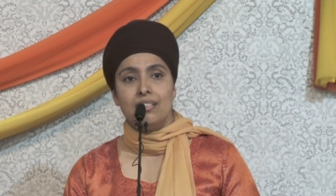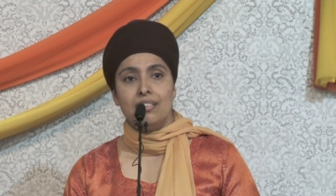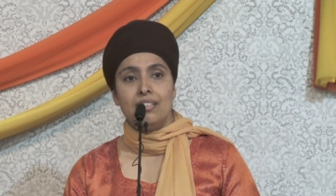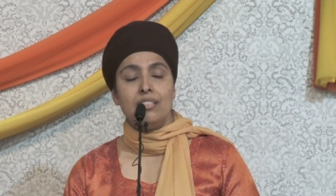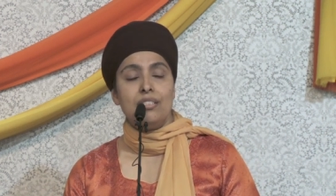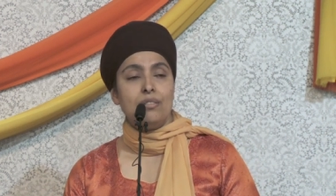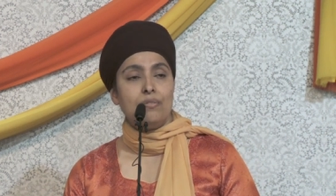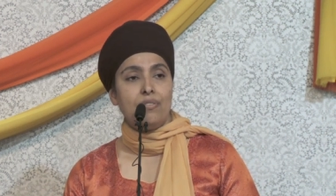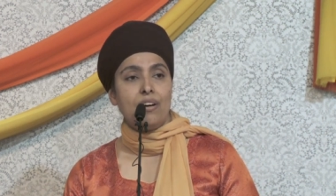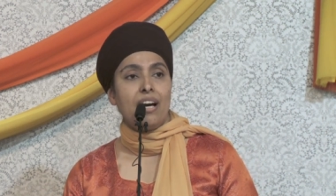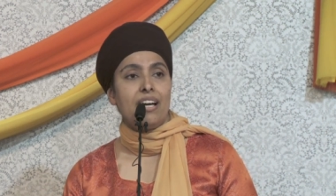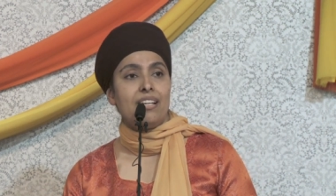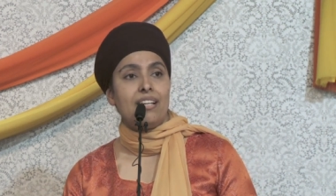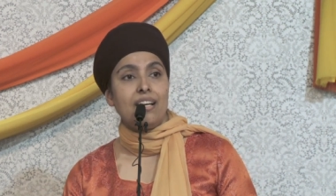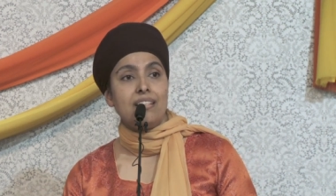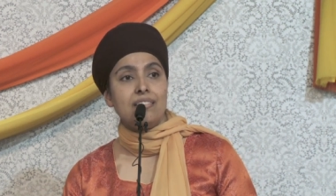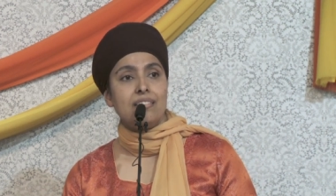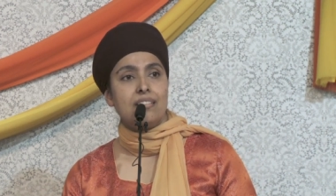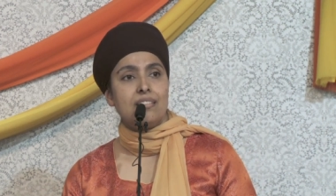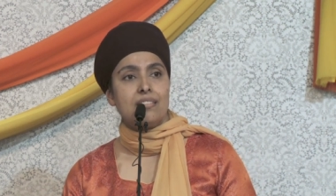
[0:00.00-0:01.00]
the divine
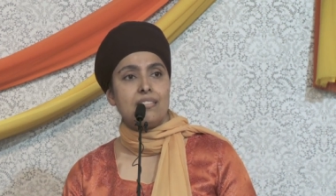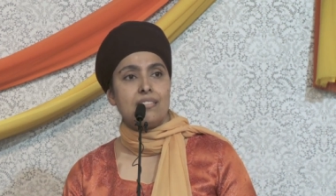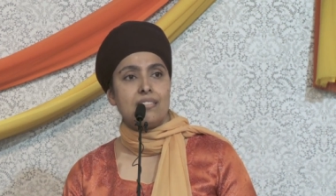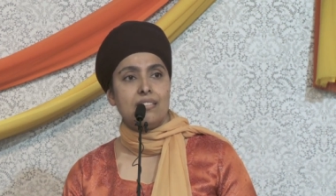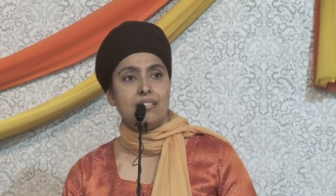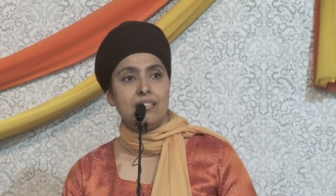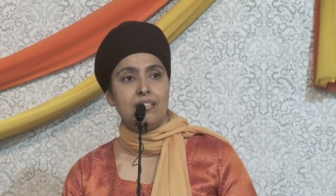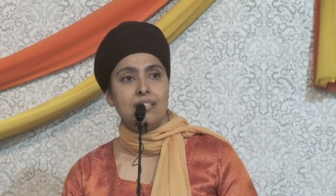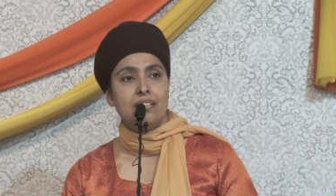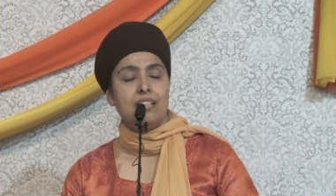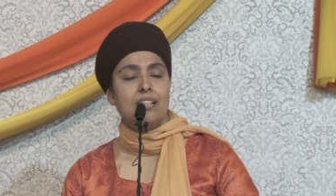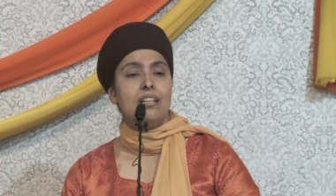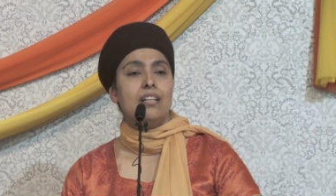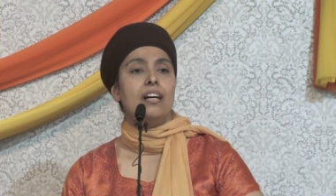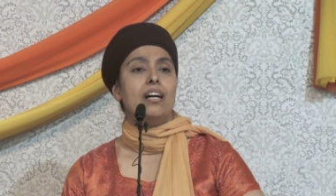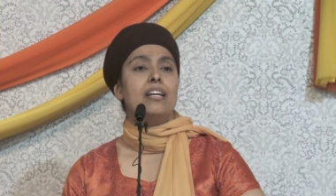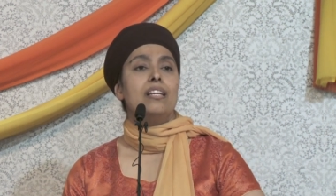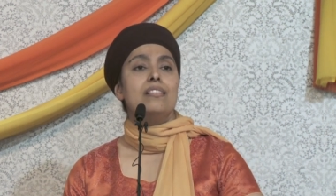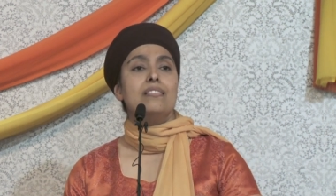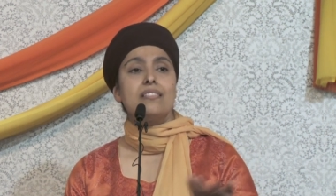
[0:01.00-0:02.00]
essence,
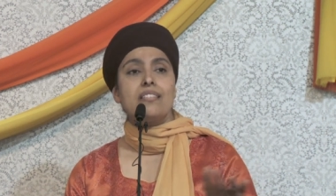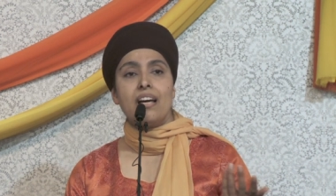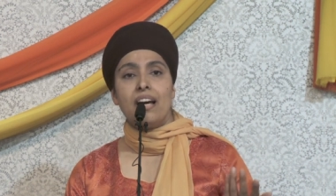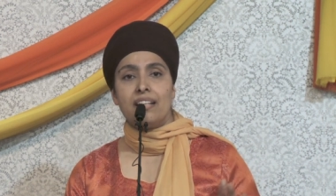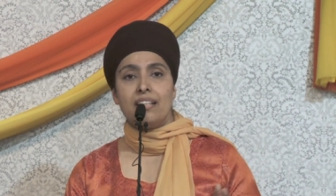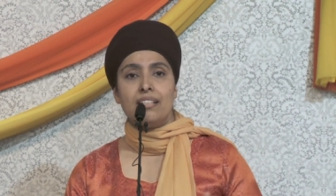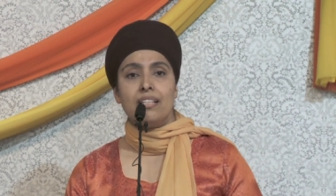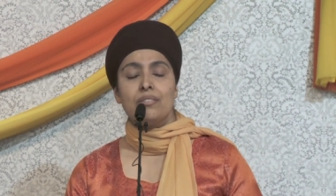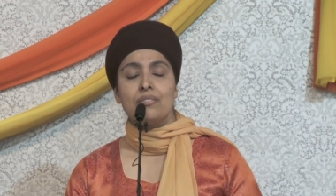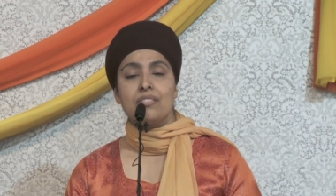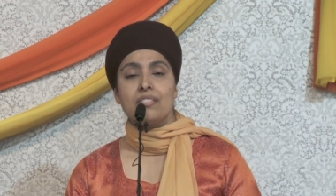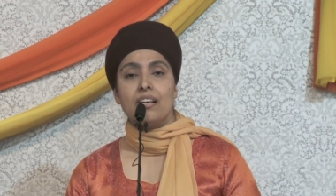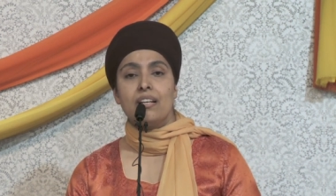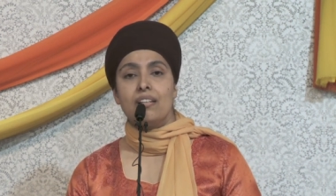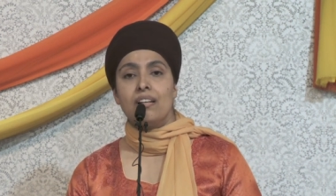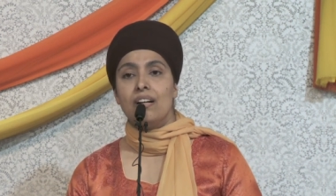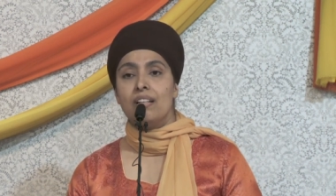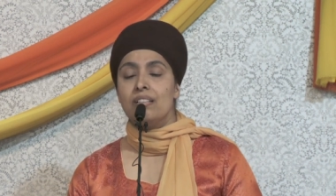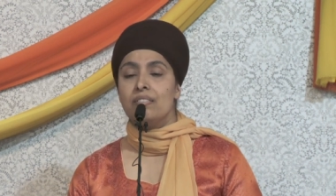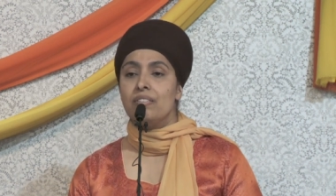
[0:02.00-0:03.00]
inside and outside
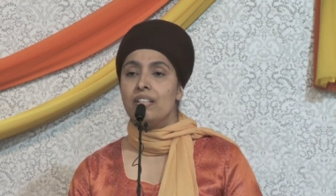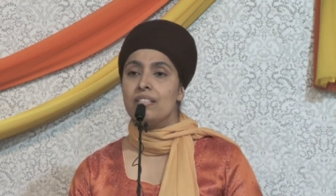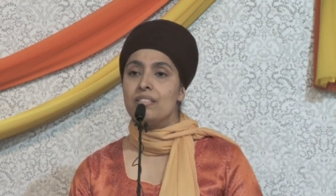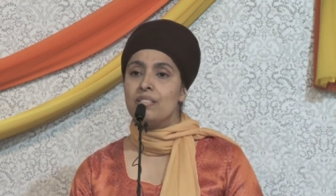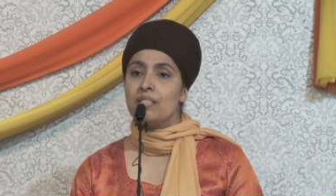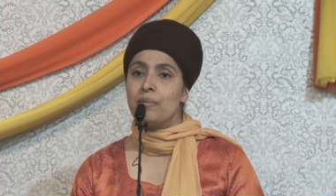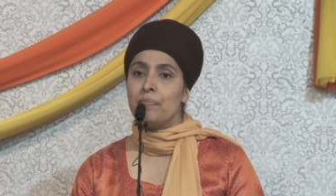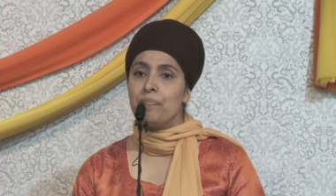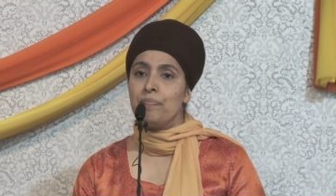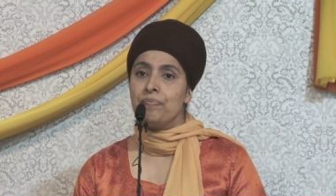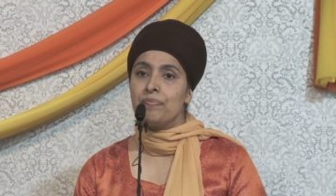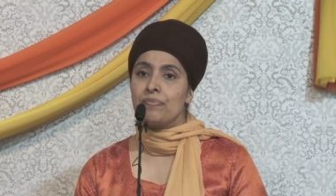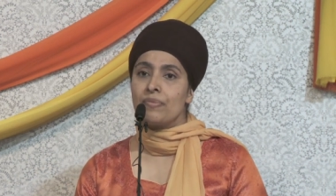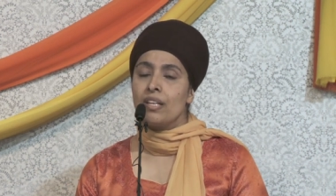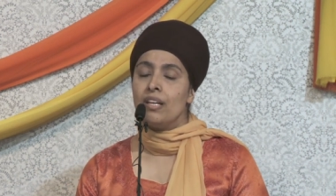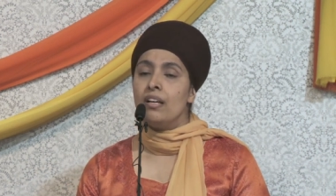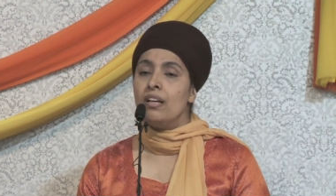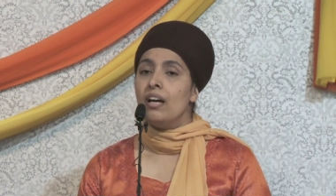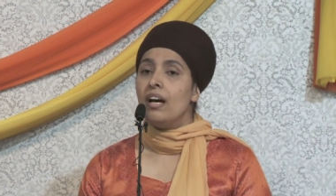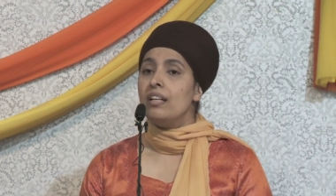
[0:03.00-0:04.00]
all of us.
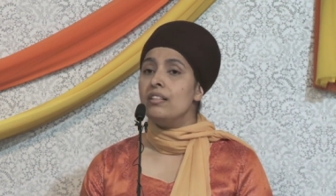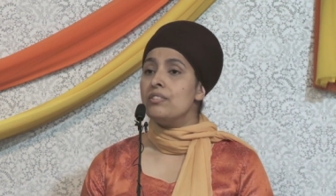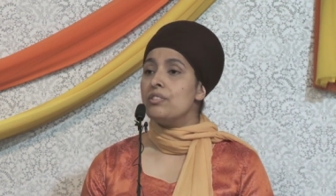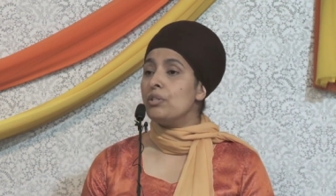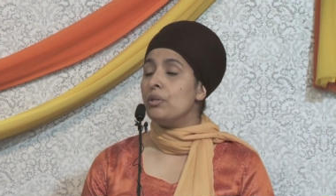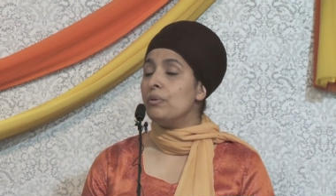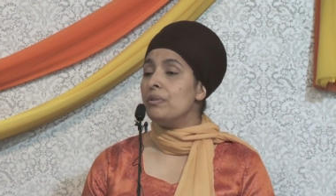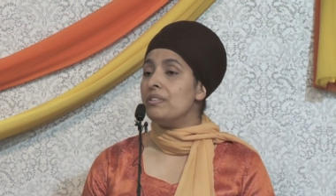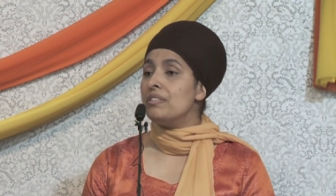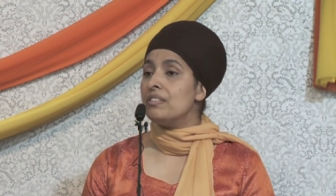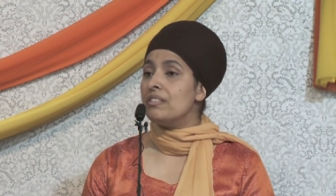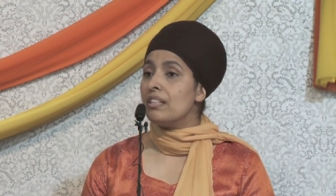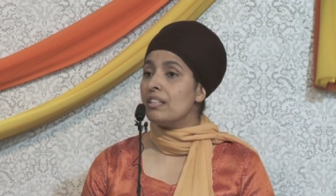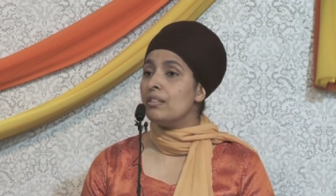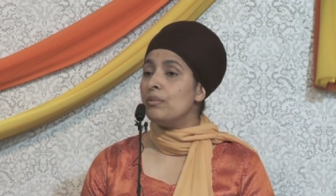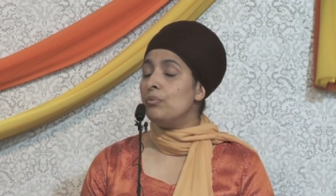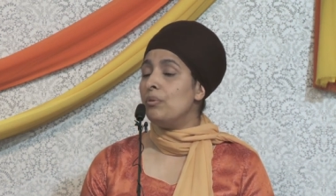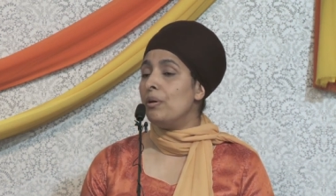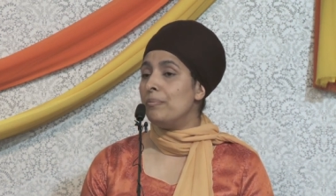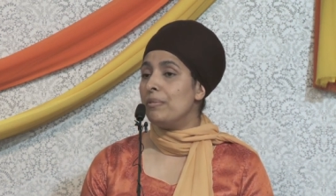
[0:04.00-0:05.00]
And so a
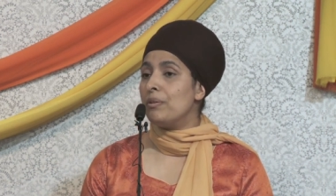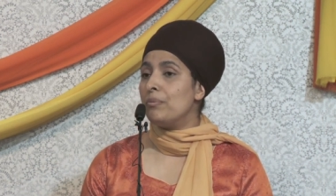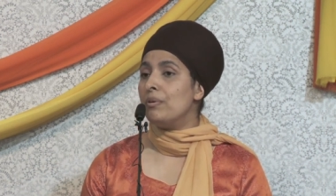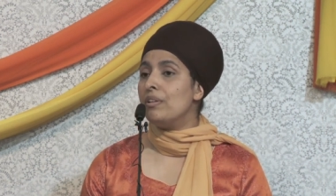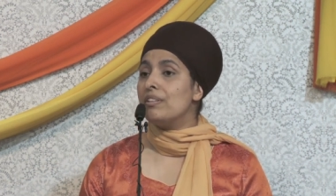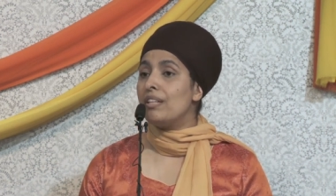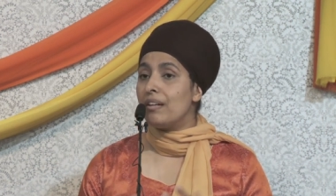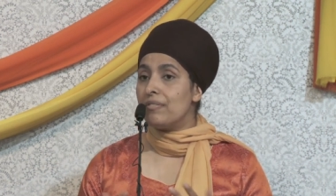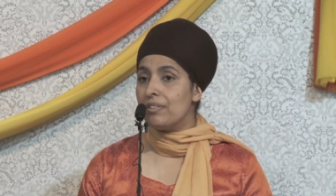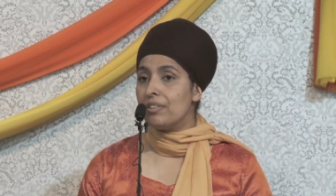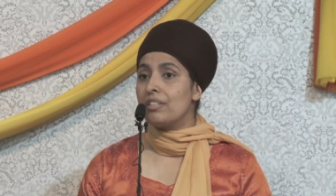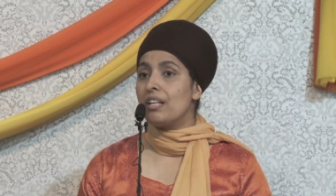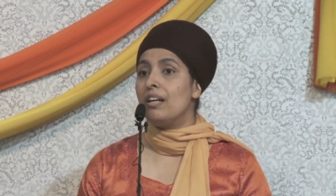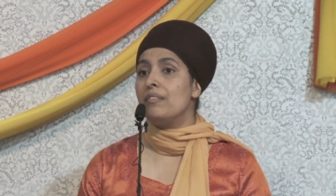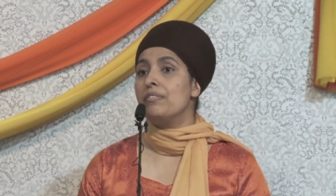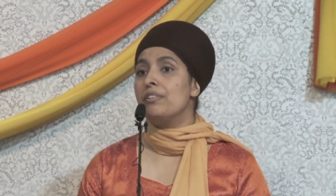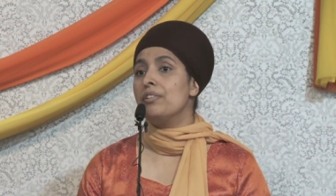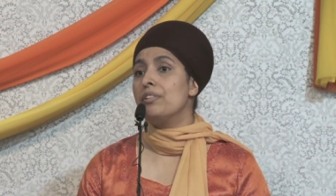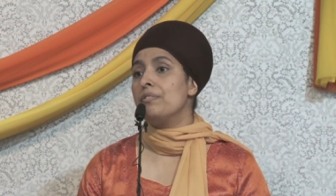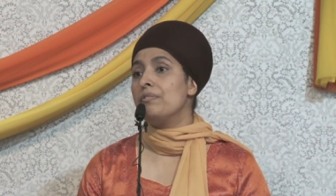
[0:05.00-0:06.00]
Sikh woman will never
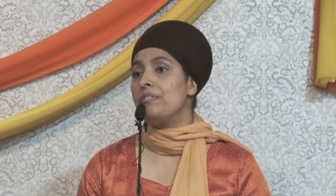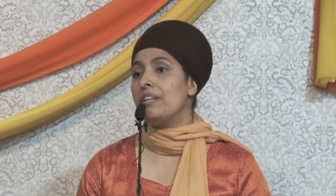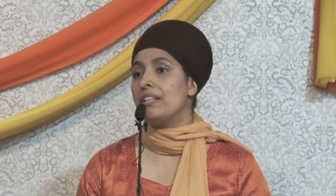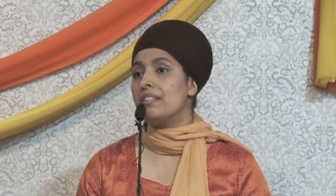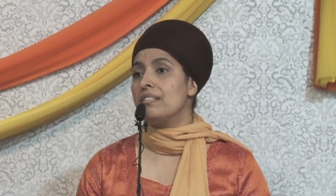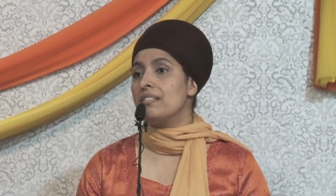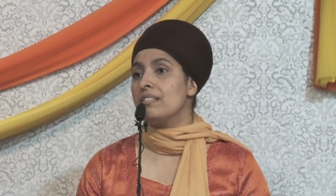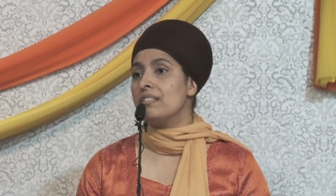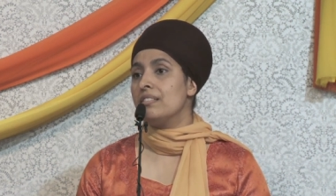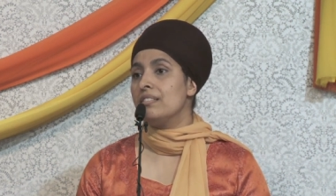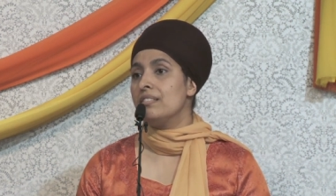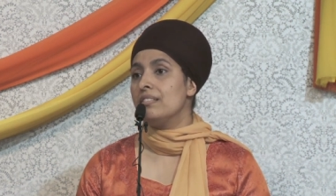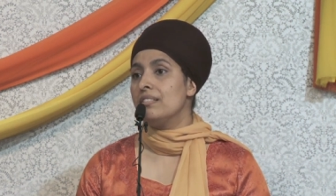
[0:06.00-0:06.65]
cover her face.